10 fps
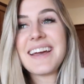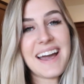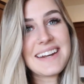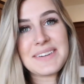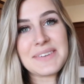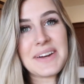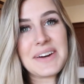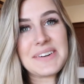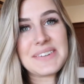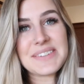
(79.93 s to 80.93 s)
I don't
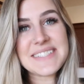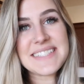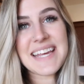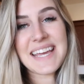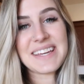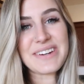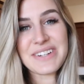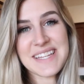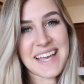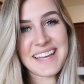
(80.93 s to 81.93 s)
know, stay
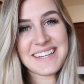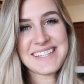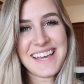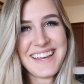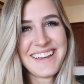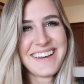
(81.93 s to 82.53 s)
entertained.